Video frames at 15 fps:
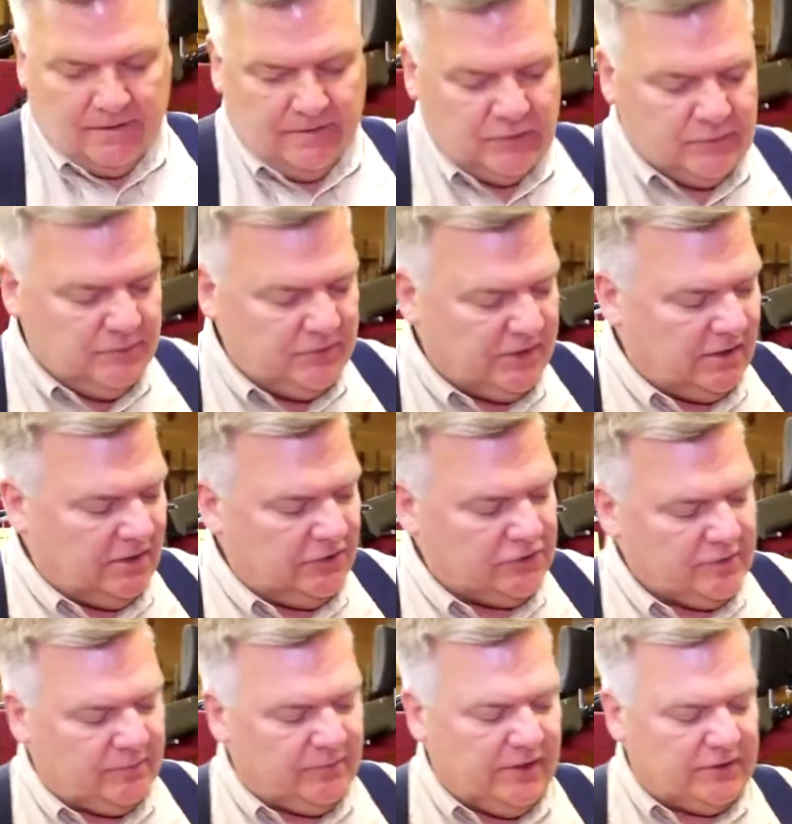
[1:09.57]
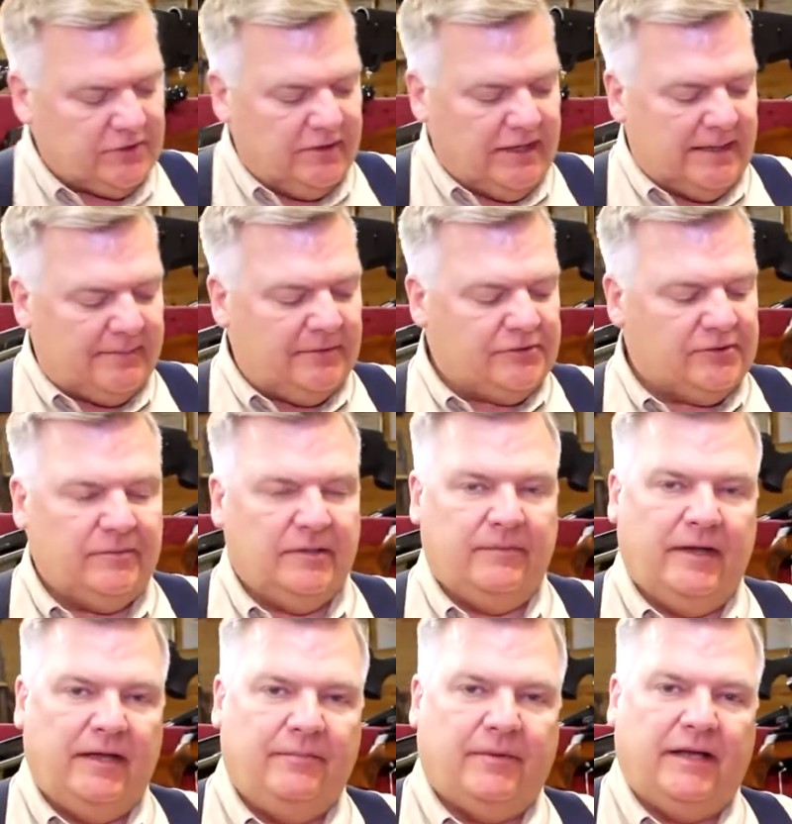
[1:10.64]
This particular suppressor happens to be
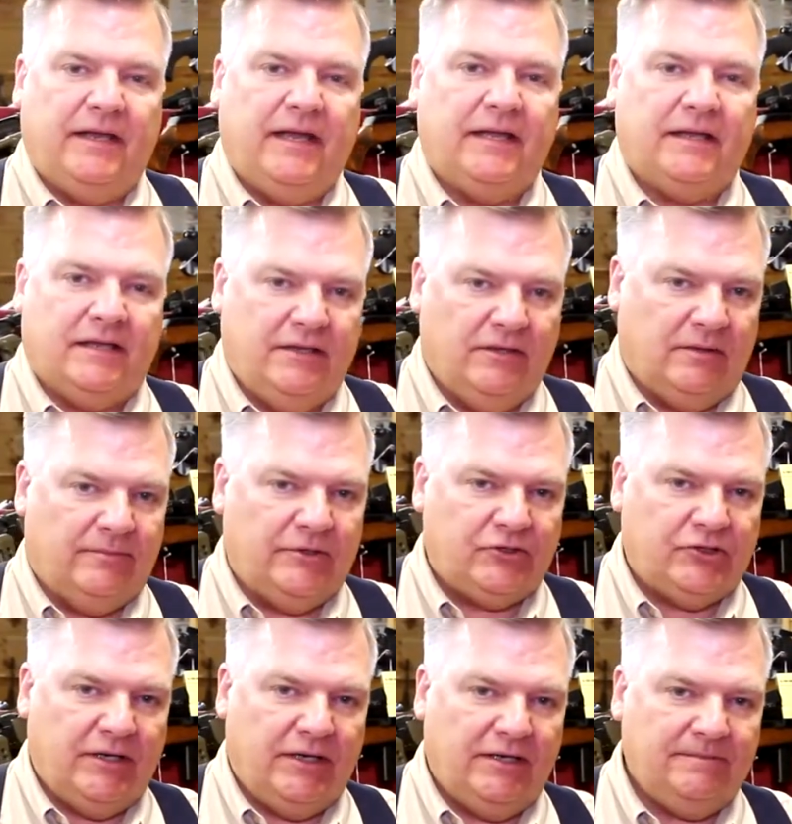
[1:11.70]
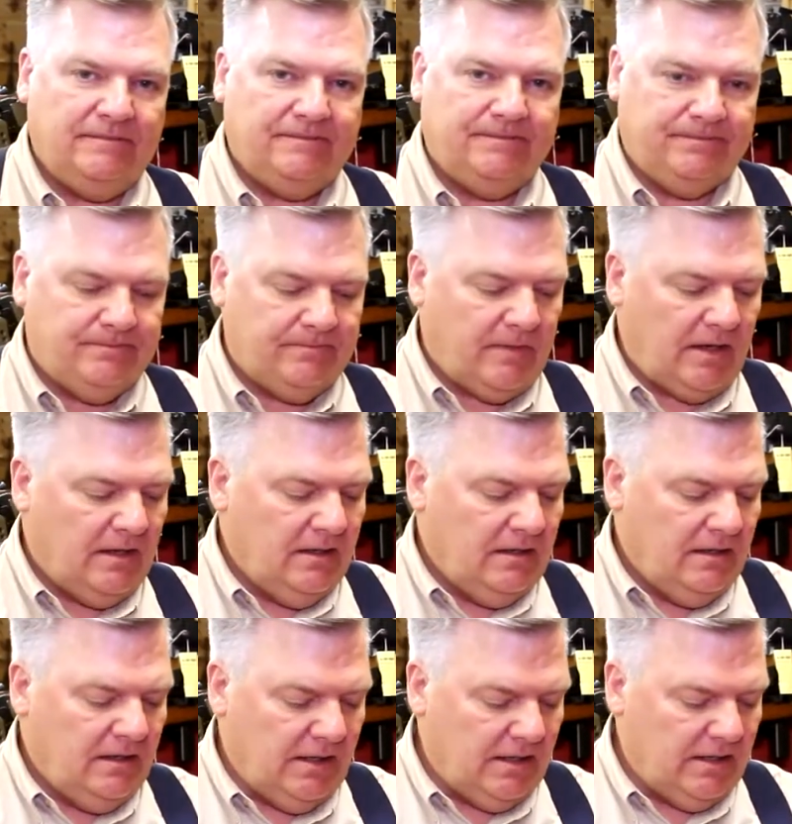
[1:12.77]
made by Yankee Hill Machine
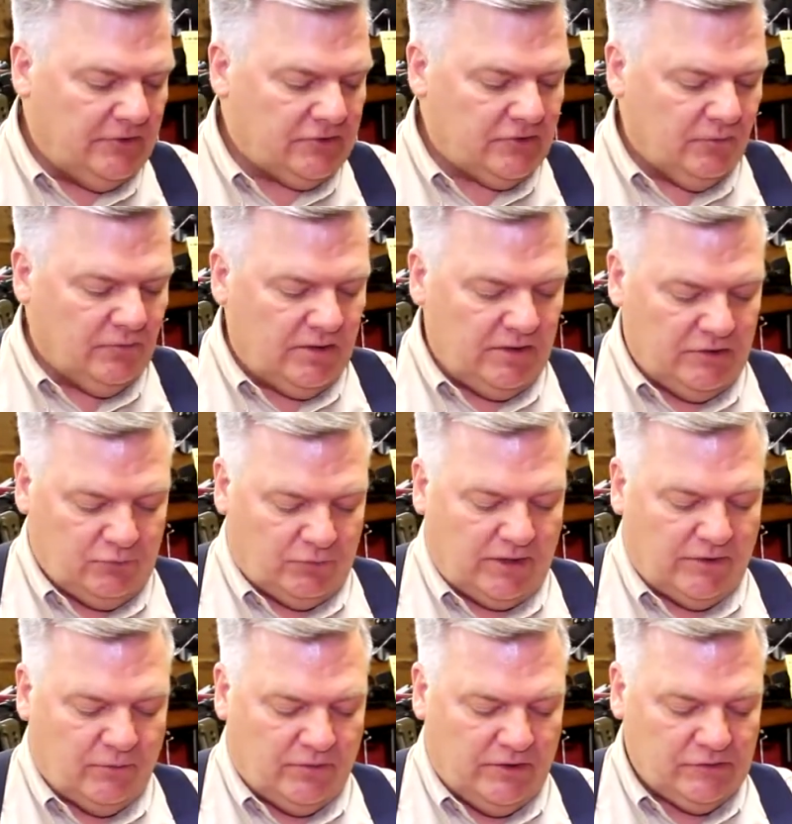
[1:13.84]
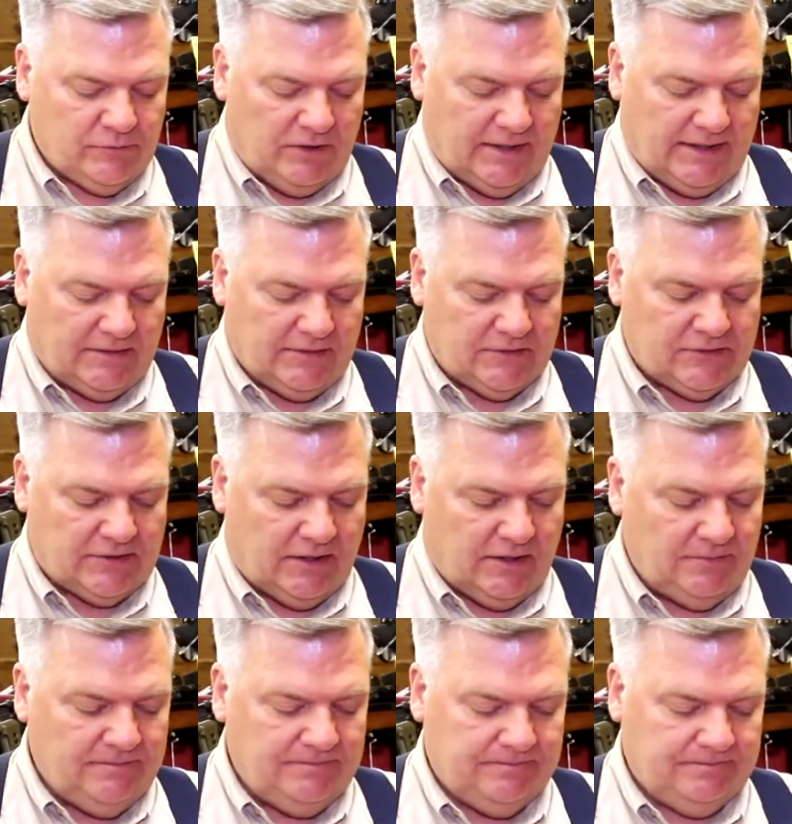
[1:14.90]
and is one of the ones we like to
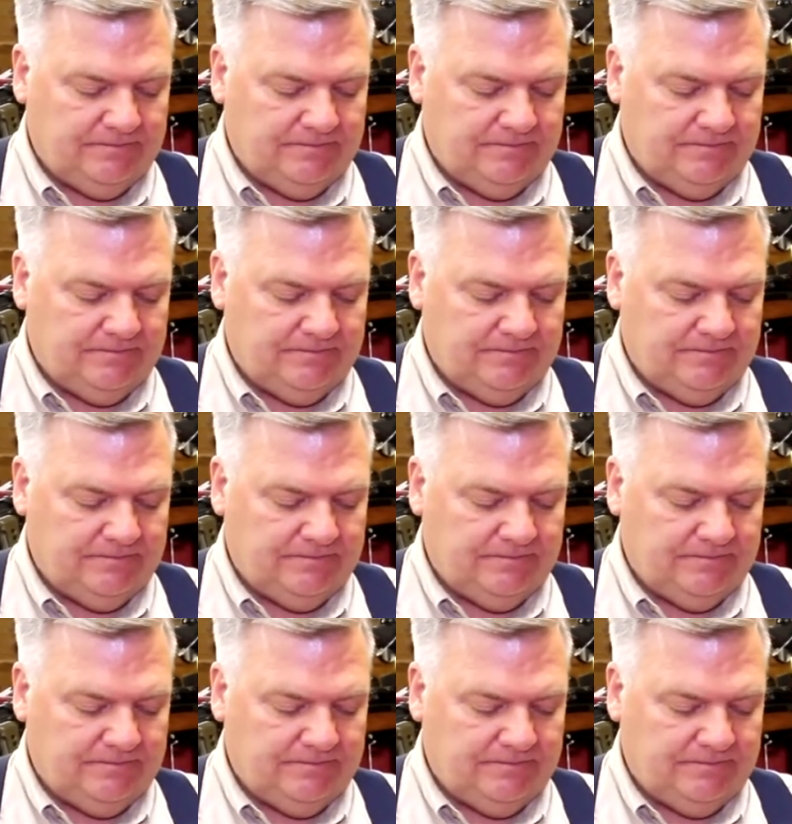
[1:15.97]
sell.